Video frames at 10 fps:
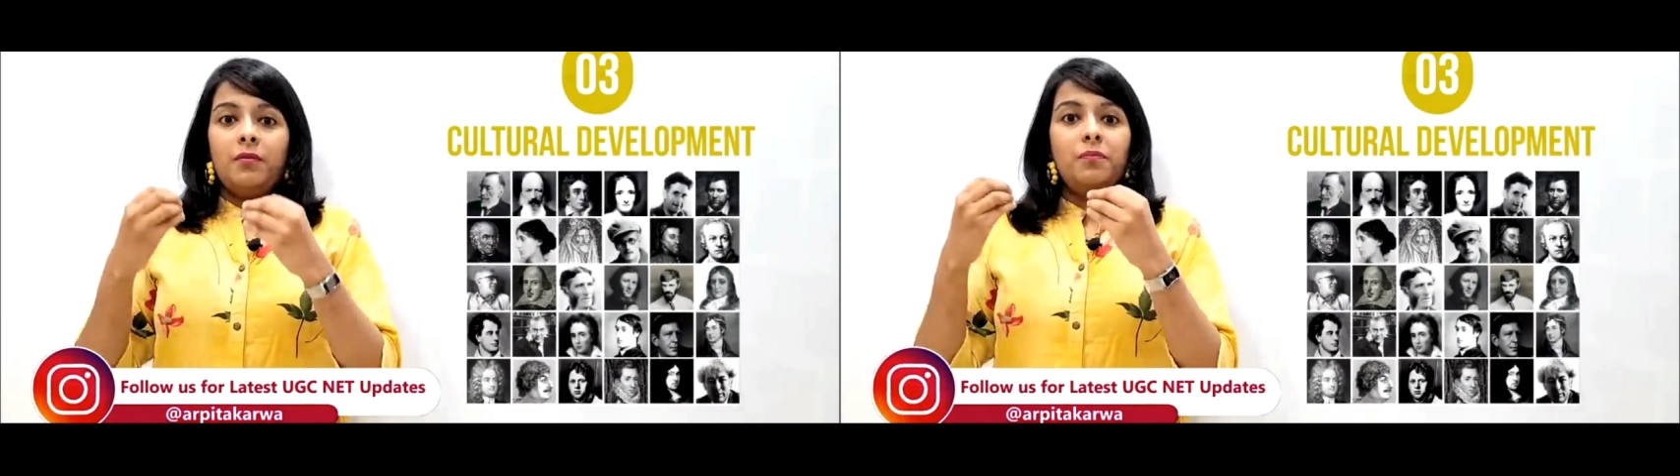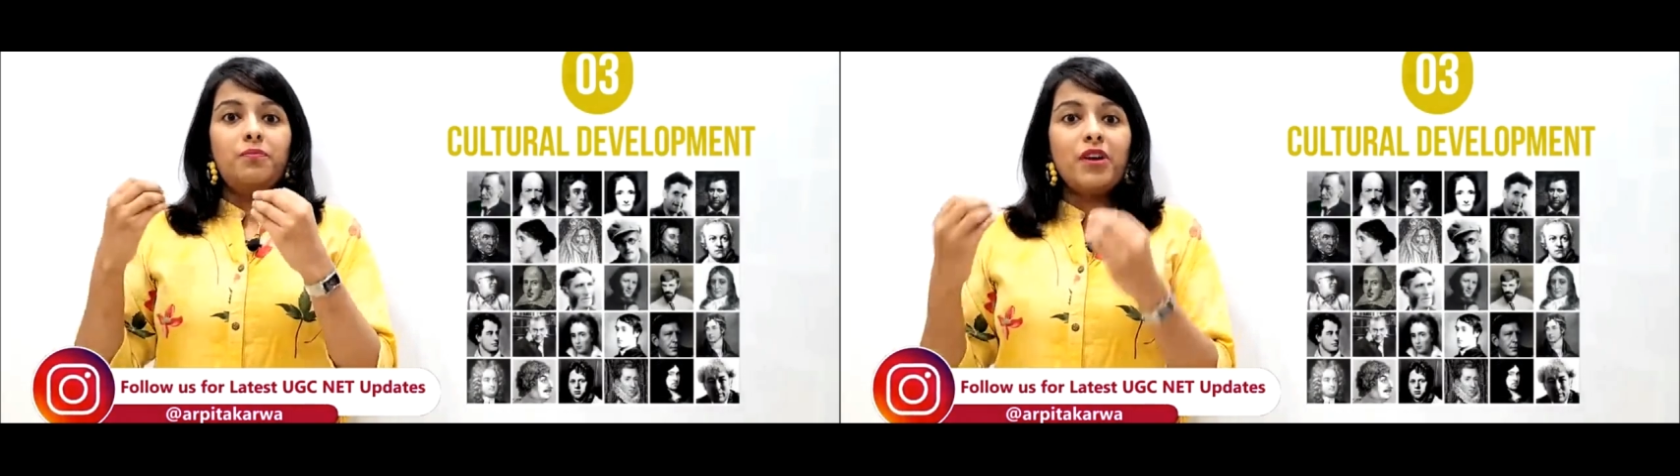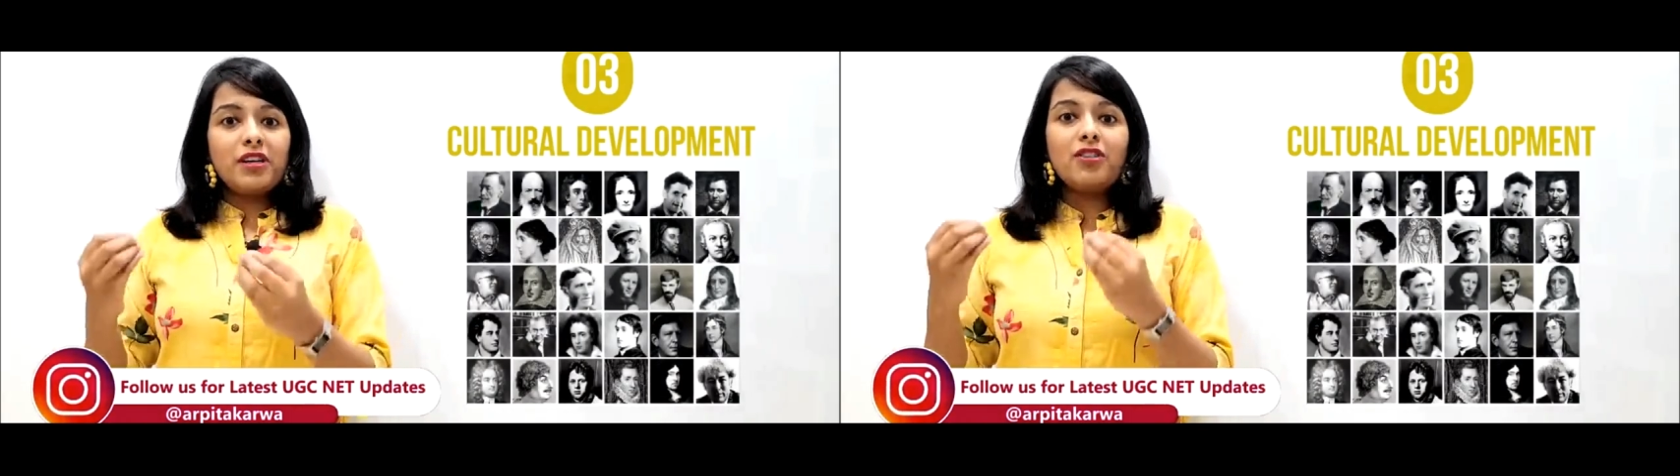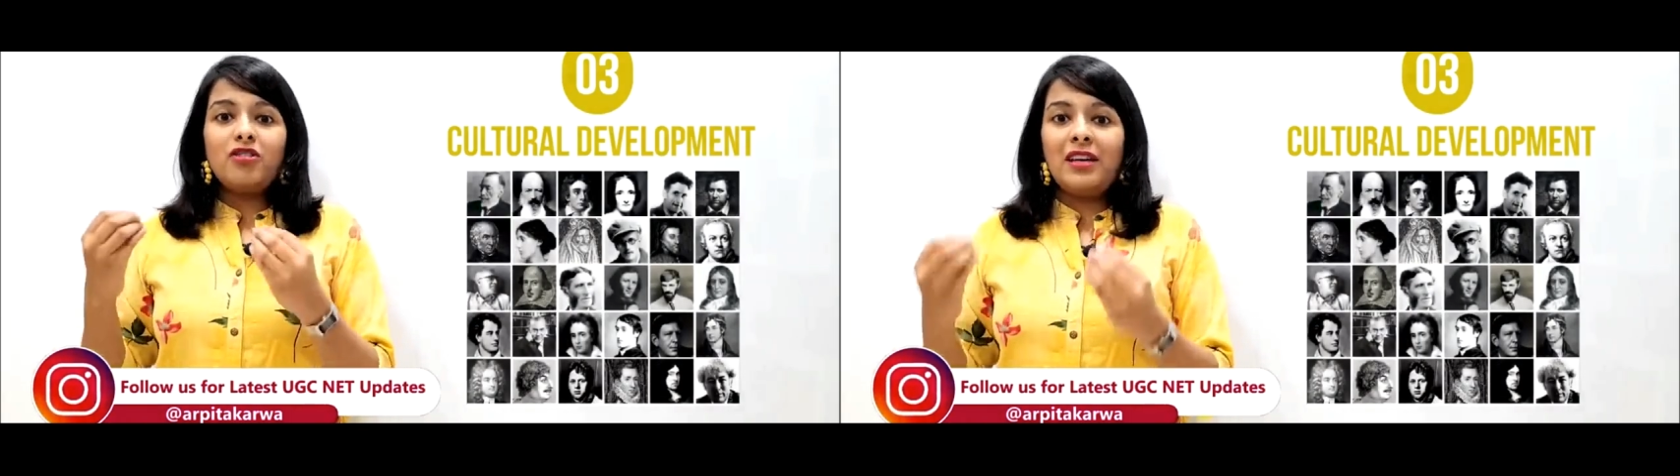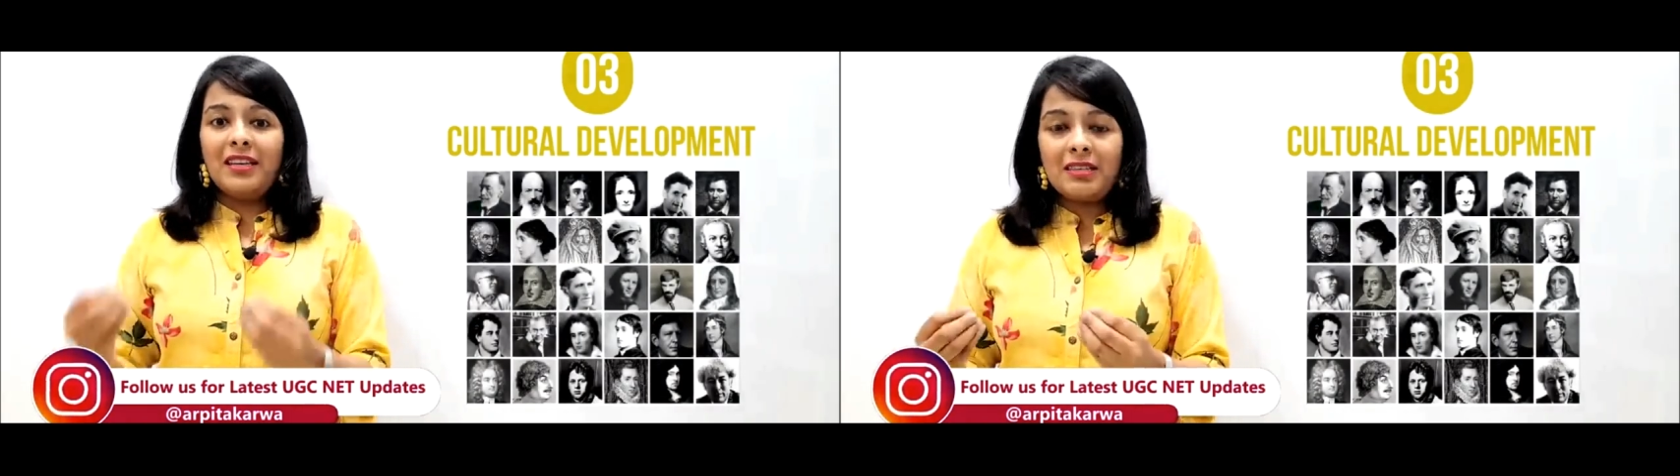
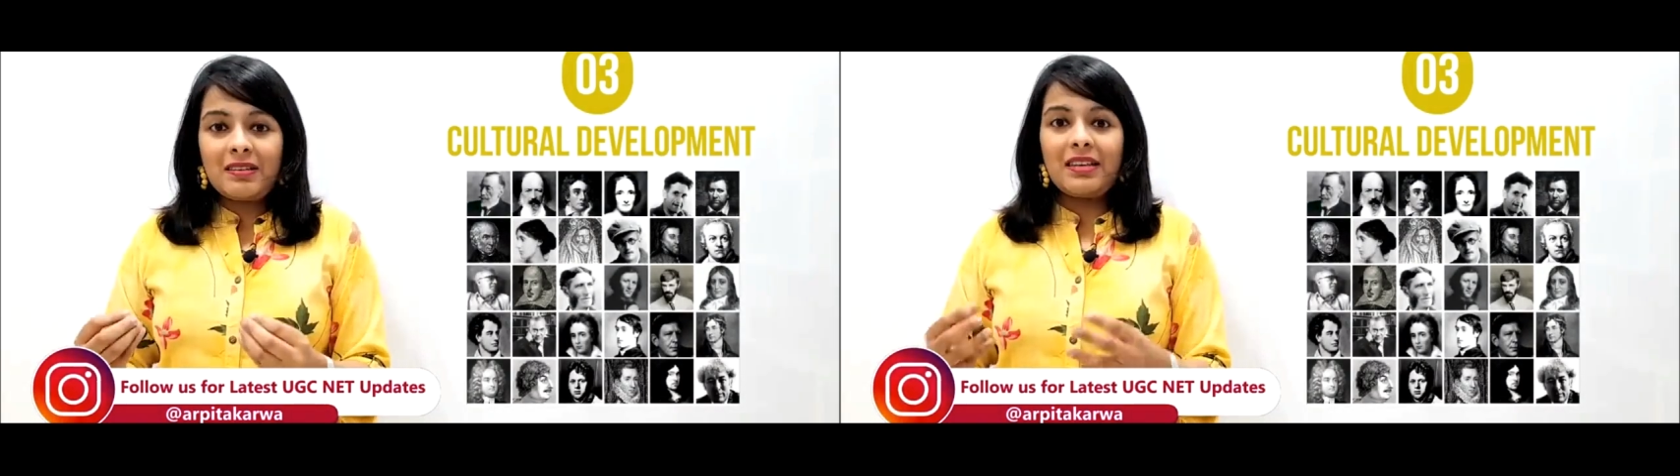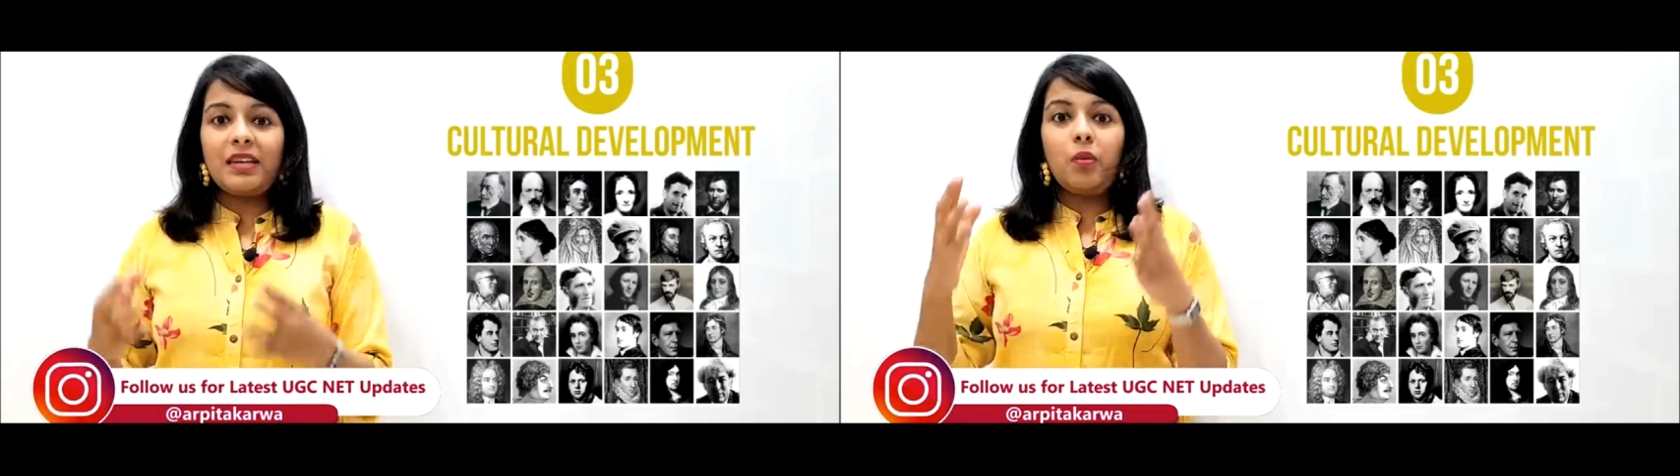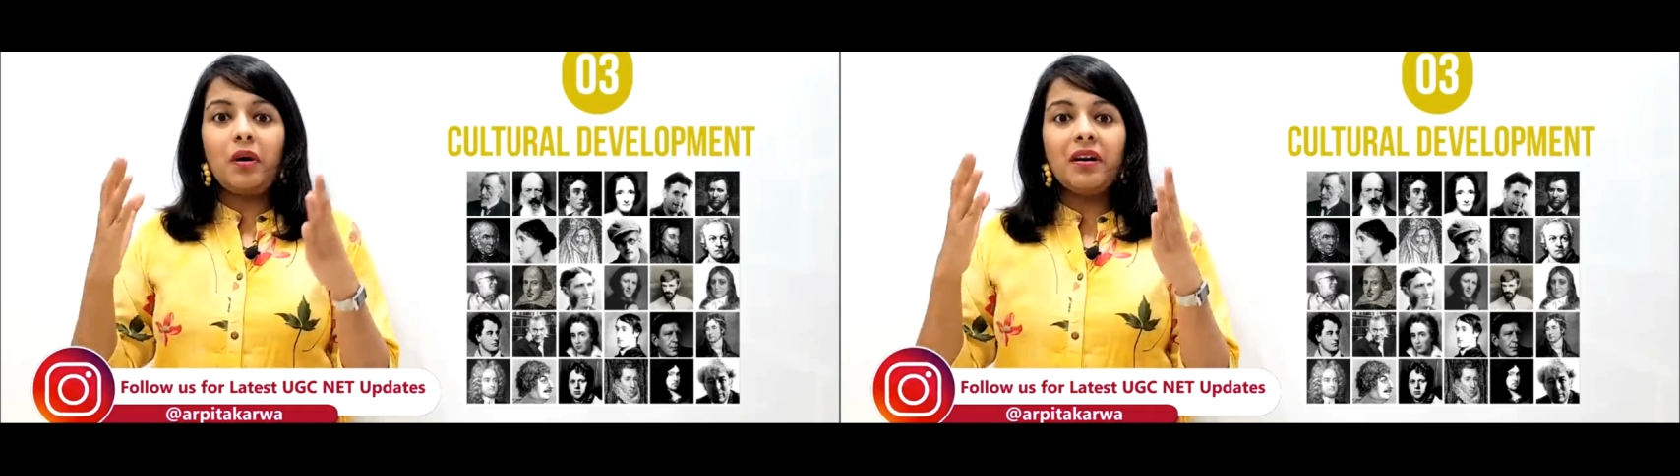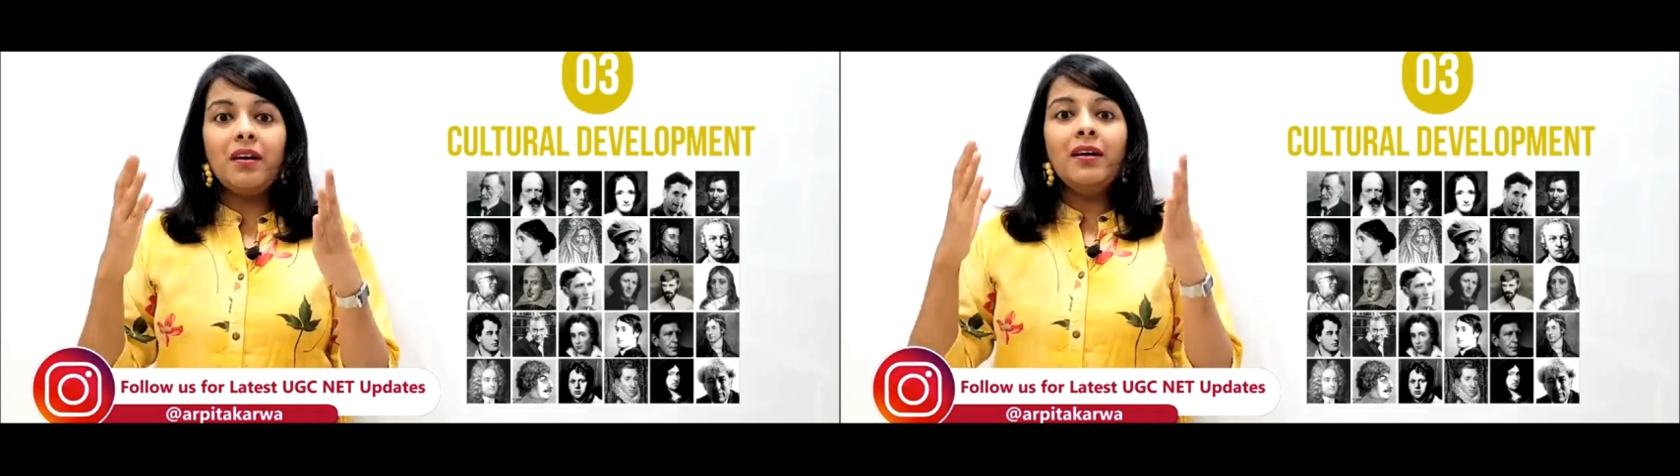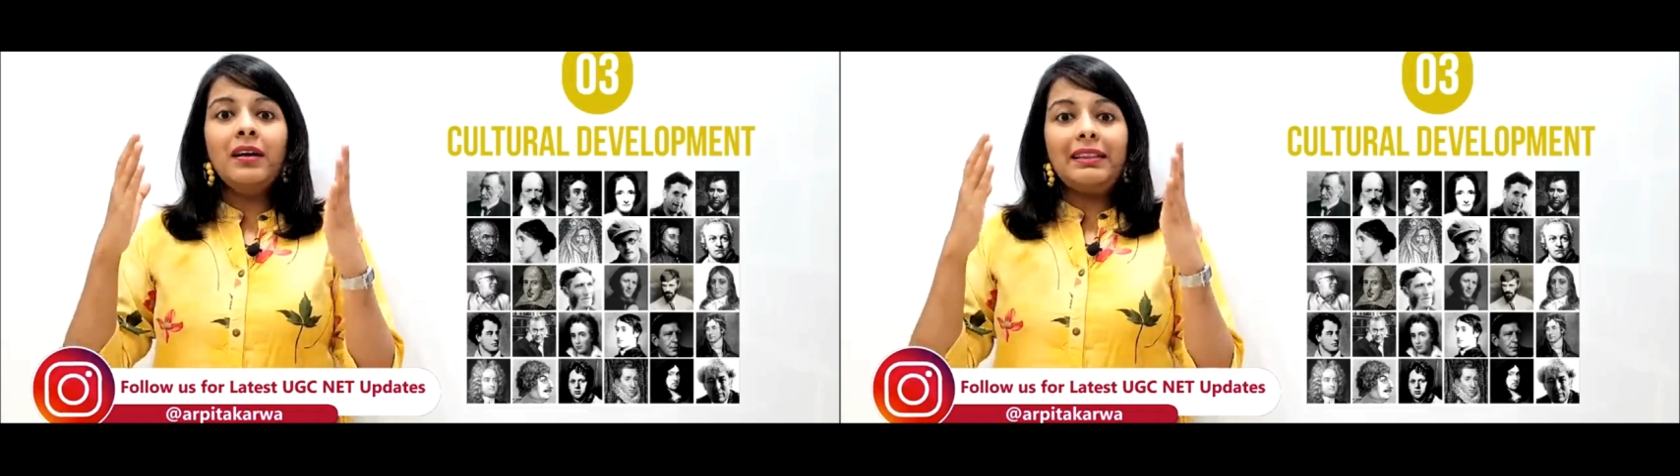British history
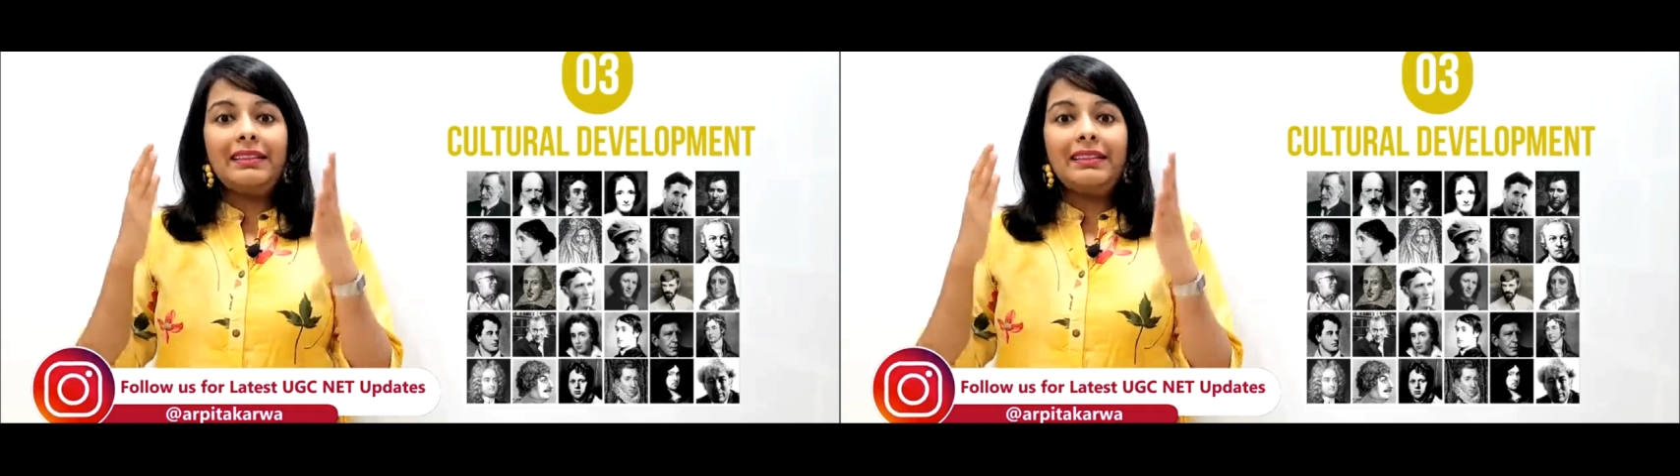were